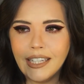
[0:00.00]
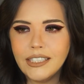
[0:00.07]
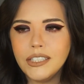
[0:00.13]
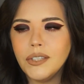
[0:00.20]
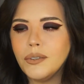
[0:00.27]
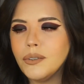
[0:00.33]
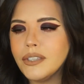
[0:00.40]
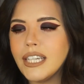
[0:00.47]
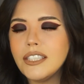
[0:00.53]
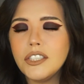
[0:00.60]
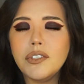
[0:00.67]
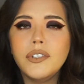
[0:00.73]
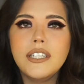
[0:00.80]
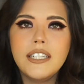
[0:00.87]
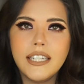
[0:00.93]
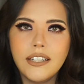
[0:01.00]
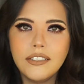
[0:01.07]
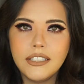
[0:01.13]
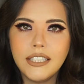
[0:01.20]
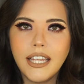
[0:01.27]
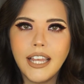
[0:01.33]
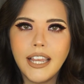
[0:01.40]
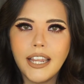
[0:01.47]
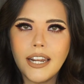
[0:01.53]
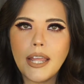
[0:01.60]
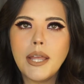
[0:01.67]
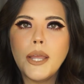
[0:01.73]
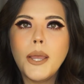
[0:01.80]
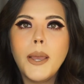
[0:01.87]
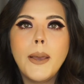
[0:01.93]
So that's the only downside,
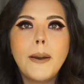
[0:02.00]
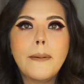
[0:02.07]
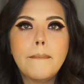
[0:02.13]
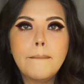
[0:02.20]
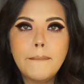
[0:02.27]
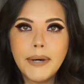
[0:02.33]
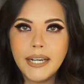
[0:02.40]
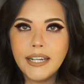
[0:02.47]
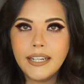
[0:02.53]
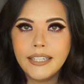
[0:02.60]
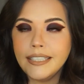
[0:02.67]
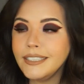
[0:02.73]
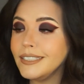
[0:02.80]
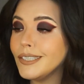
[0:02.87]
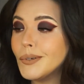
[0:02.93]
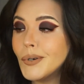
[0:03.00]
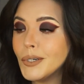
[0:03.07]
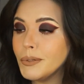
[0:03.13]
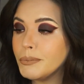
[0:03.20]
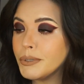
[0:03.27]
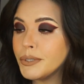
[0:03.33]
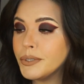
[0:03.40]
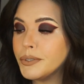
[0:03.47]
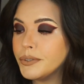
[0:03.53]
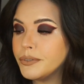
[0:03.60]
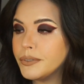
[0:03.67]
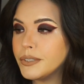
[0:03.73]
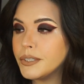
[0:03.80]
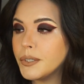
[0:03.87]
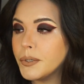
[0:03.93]
but it's not waterproof,
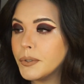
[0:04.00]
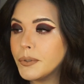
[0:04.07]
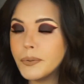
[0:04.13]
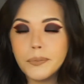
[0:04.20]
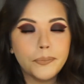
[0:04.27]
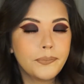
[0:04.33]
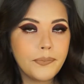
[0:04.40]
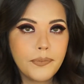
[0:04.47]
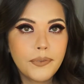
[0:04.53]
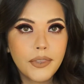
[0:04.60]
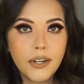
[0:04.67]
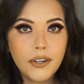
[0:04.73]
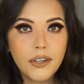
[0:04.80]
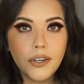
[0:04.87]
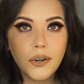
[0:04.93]
so there you